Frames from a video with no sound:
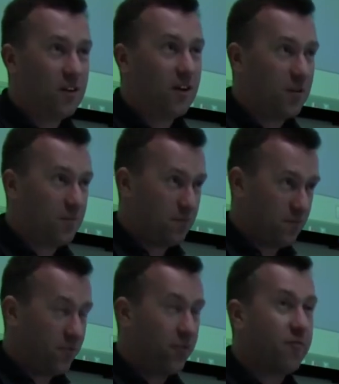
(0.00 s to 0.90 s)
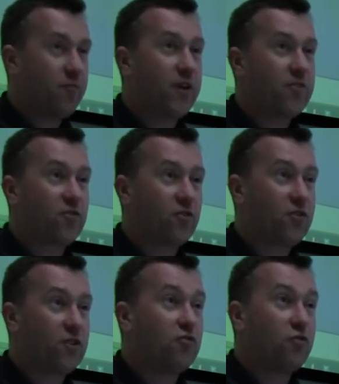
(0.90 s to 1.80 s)
um, for information
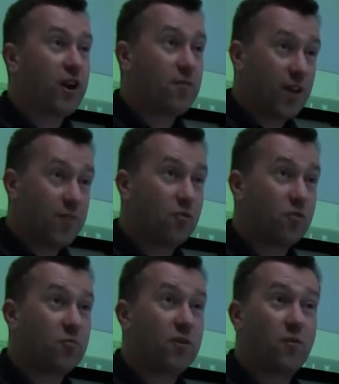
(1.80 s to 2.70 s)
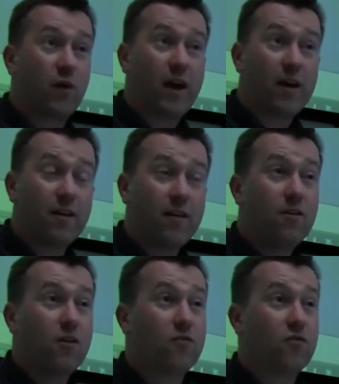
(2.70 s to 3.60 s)
security. Train people to be aware
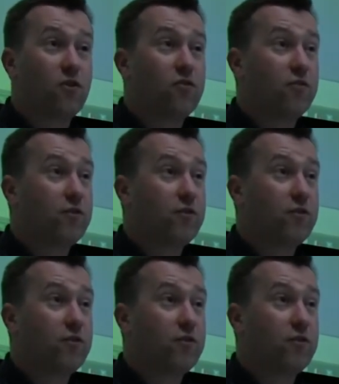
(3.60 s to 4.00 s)
of security